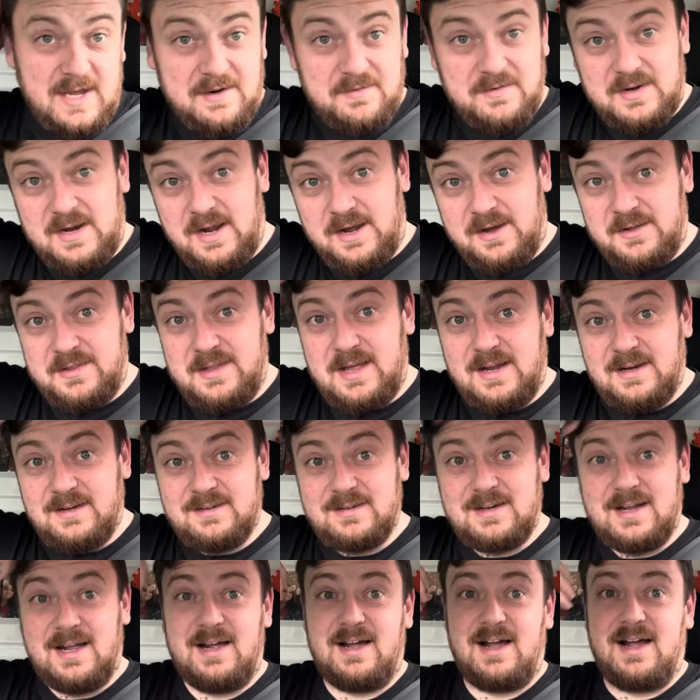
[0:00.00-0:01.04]
every now and
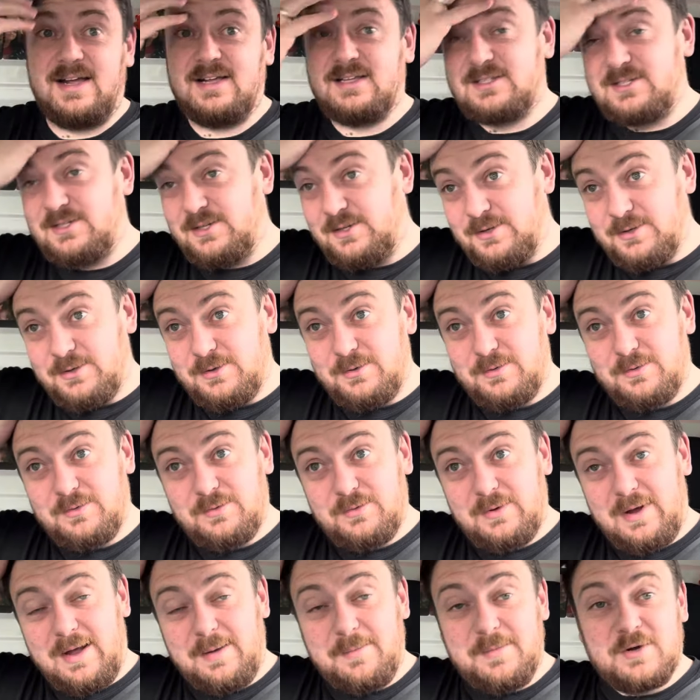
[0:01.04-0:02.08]
then I like
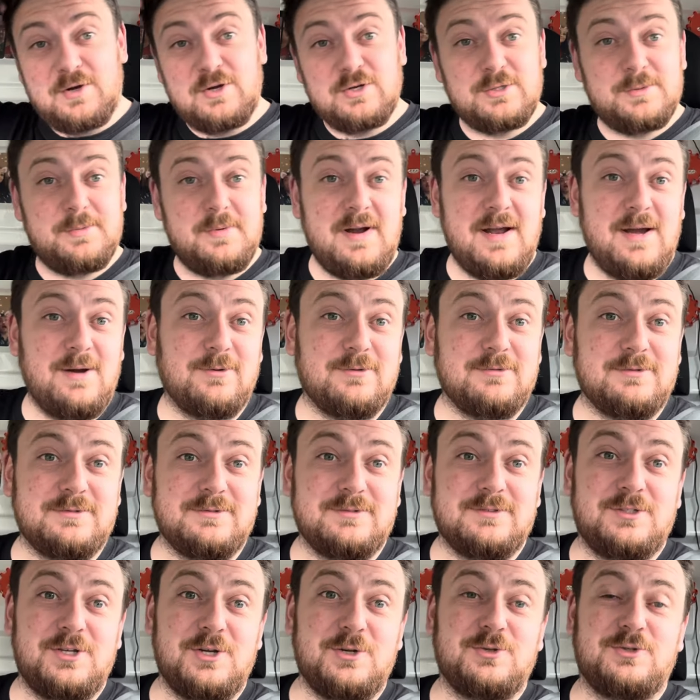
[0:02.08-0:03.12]
to help my customer out
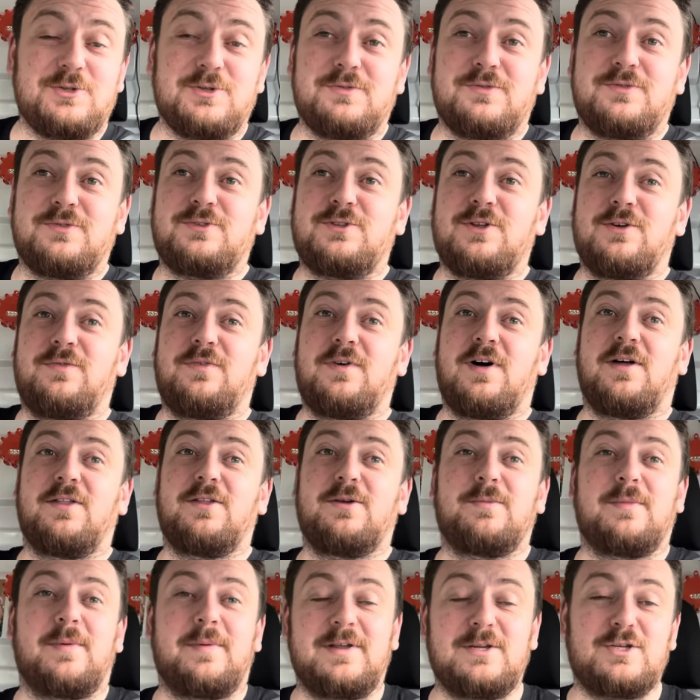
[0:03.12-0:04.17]
and do some stuff for
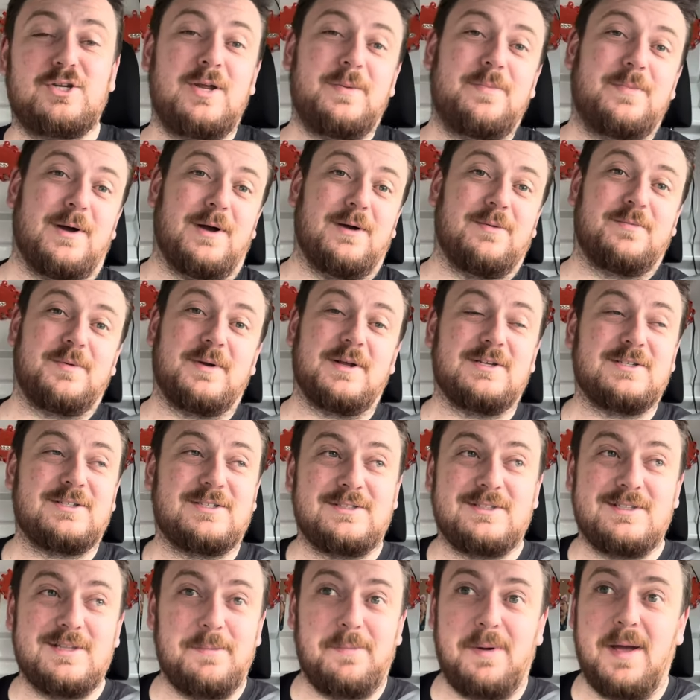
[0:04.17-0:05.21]
them a bit cheaper,
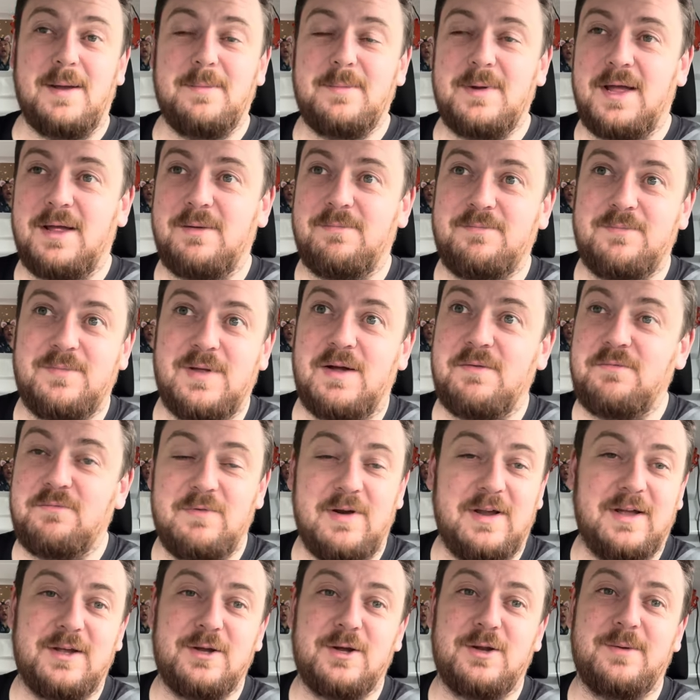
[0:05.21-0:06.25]
because they pay me a
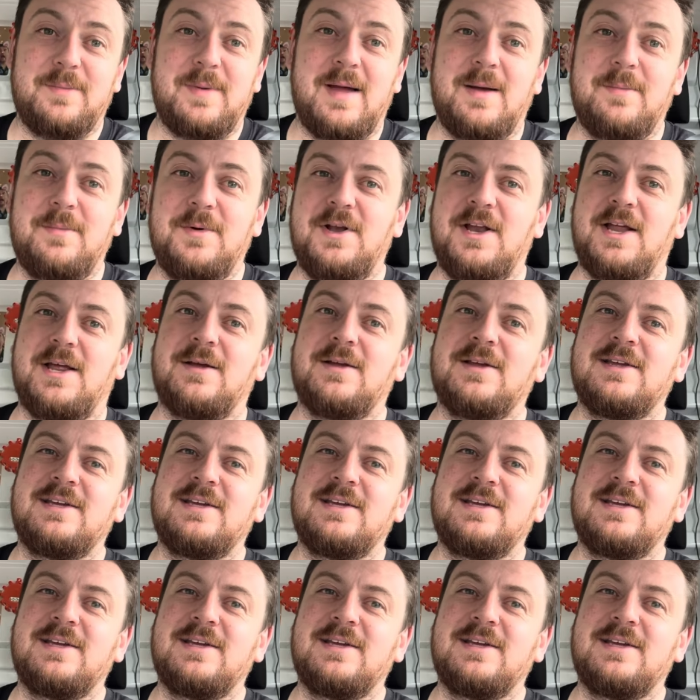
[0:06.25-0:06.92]
really good amount of money.